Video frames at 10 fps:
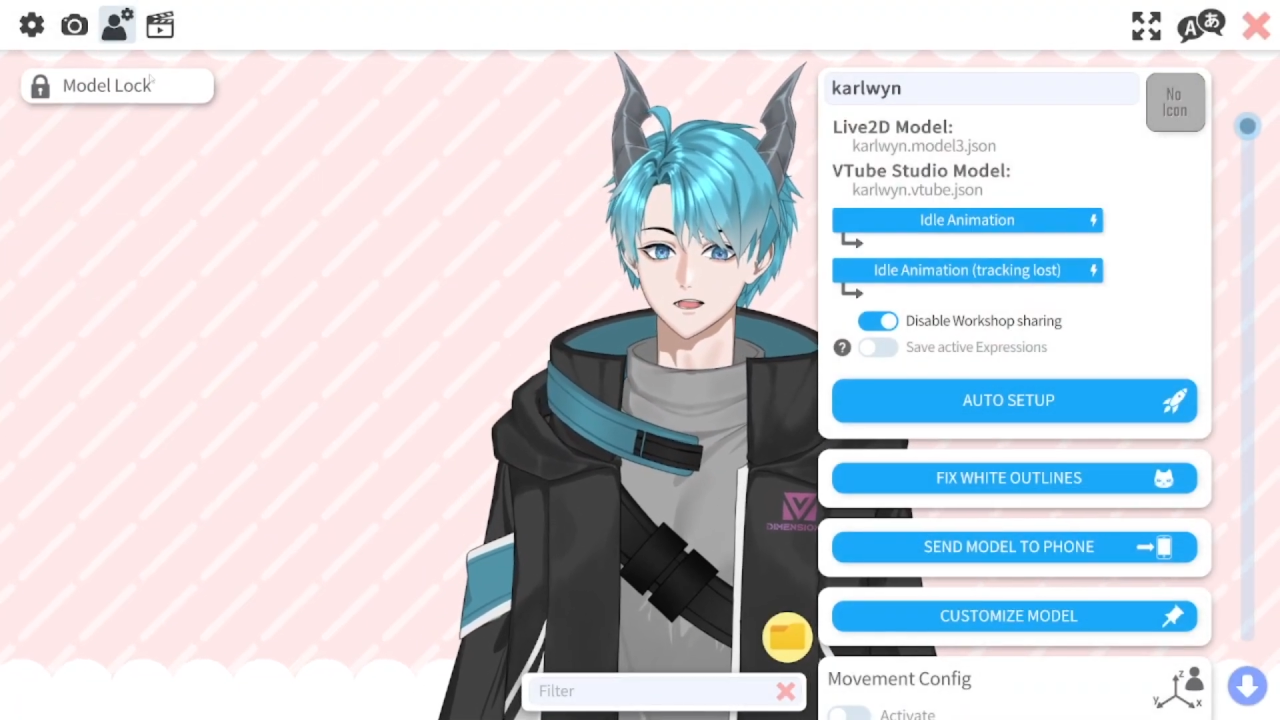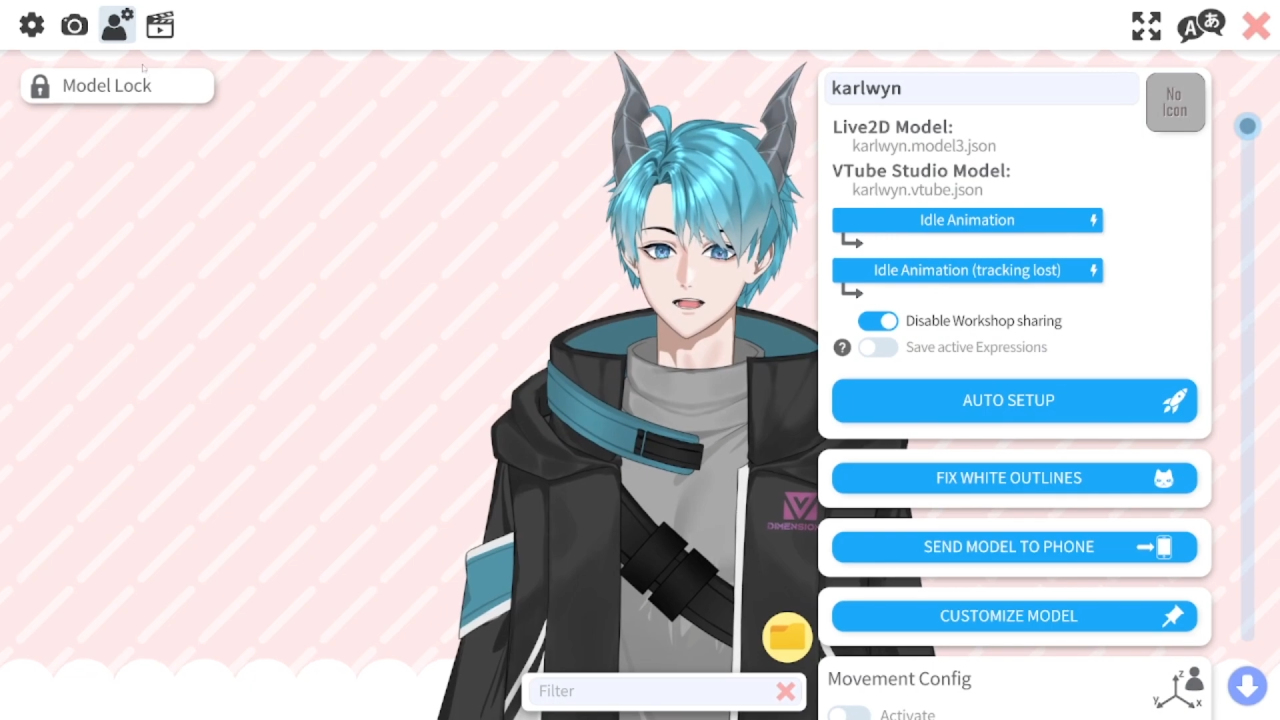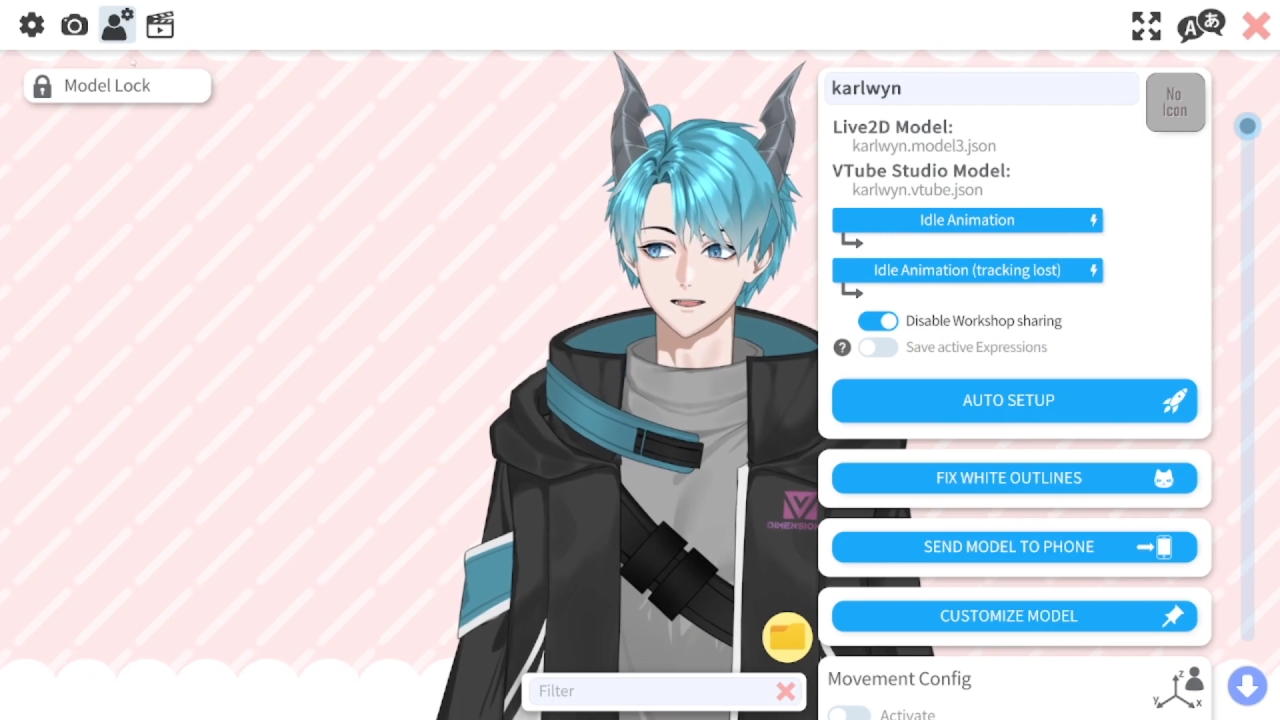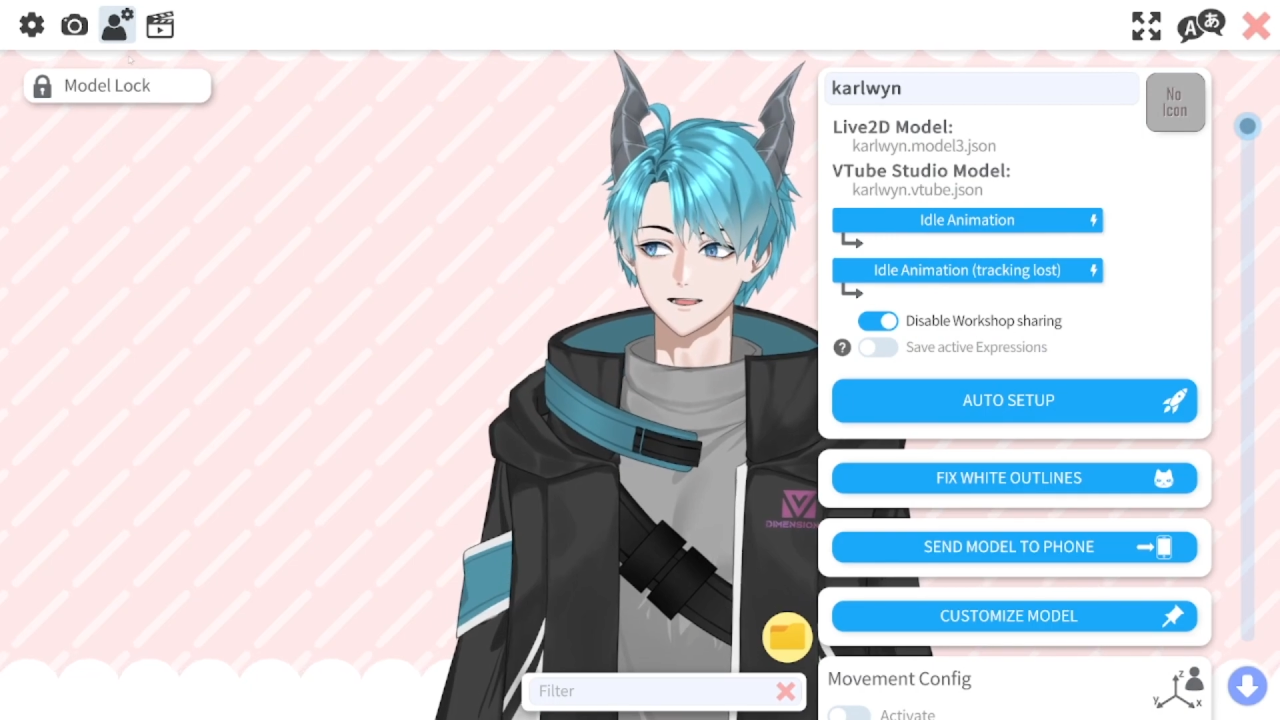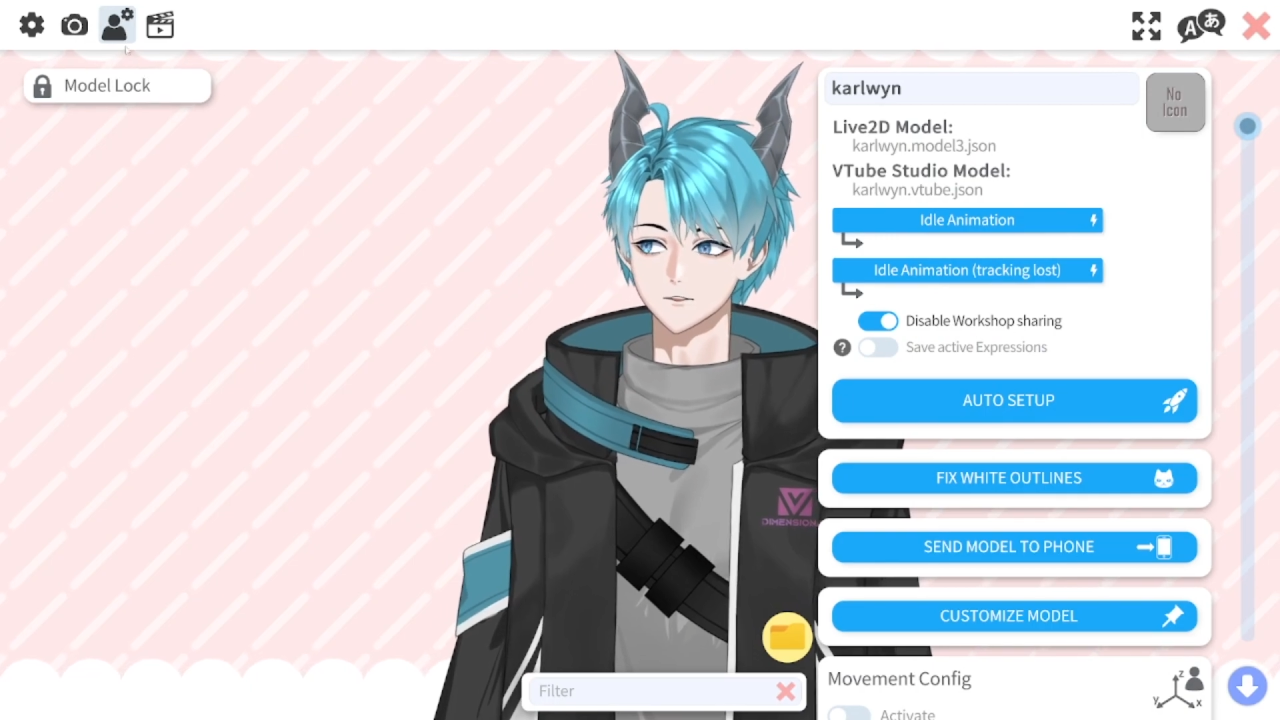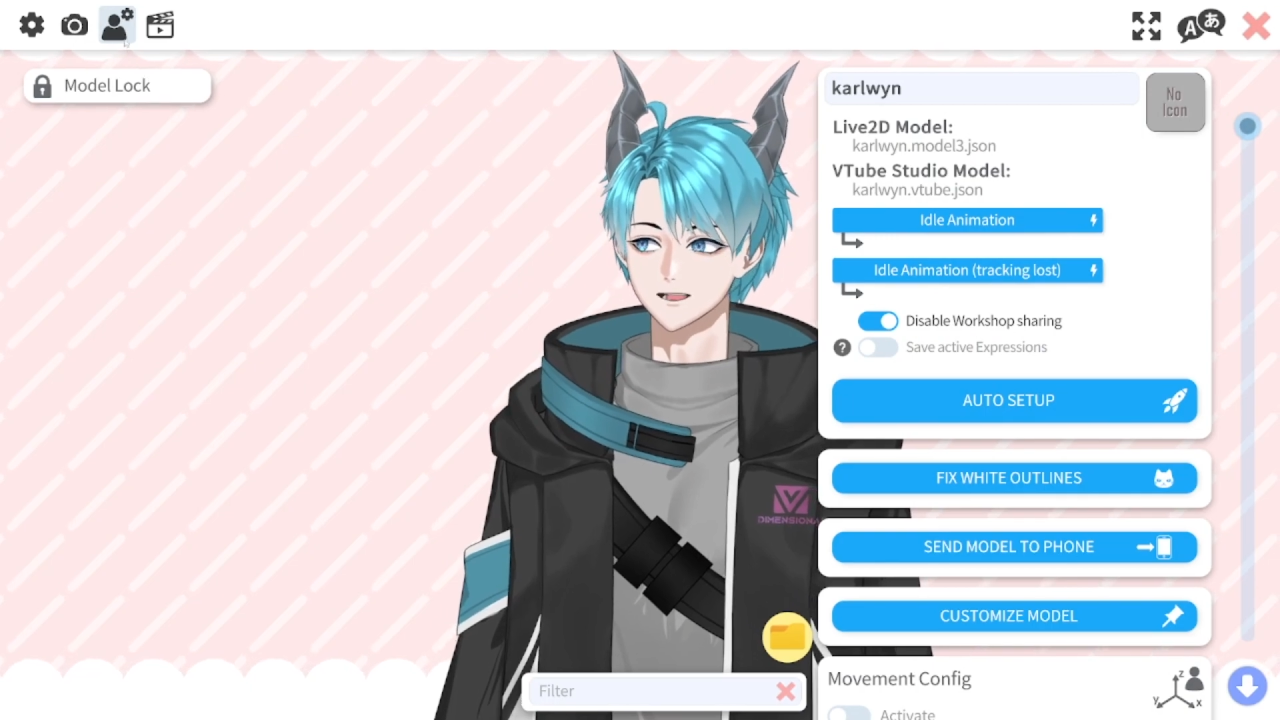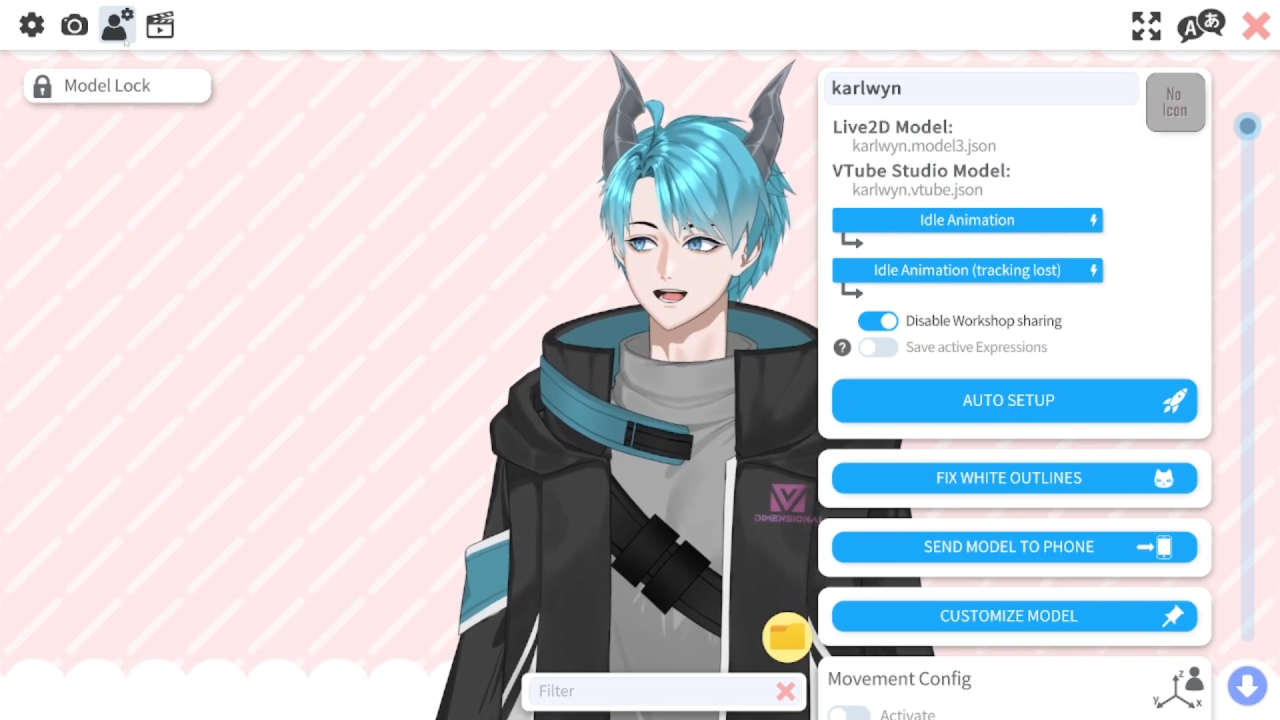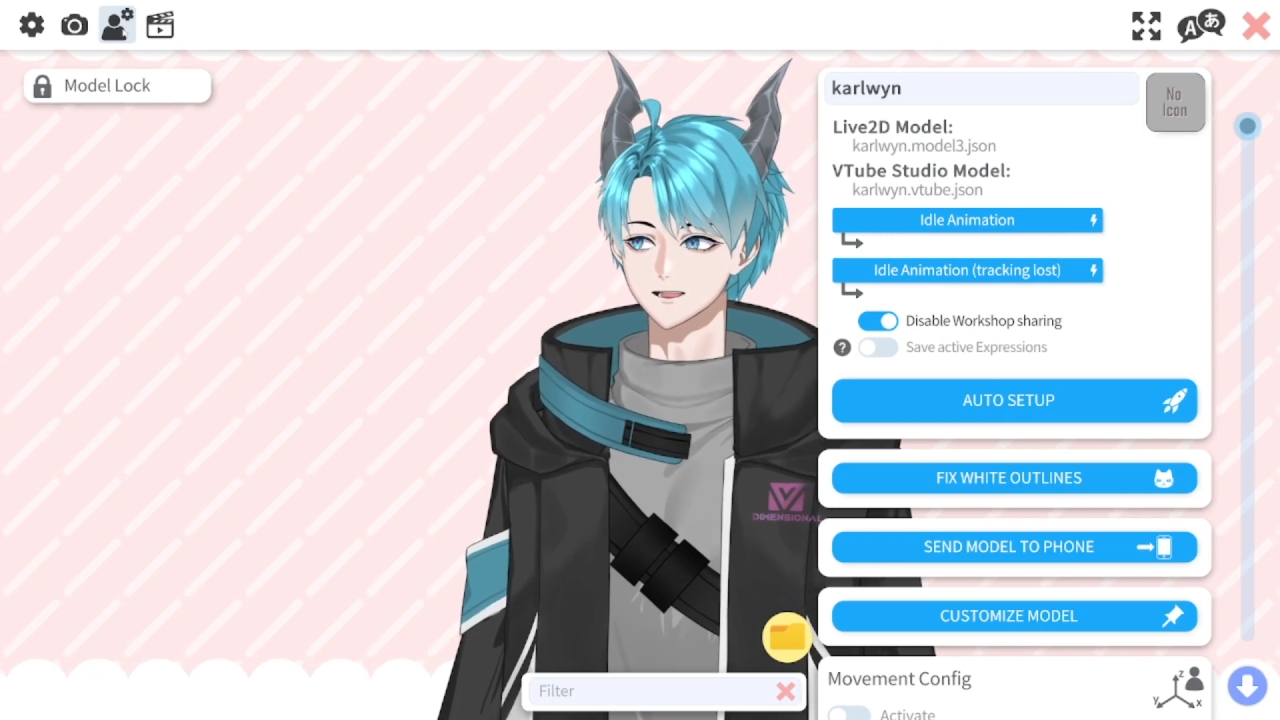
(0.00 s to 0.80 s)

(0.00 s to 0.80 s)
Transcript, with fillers: VTube Studio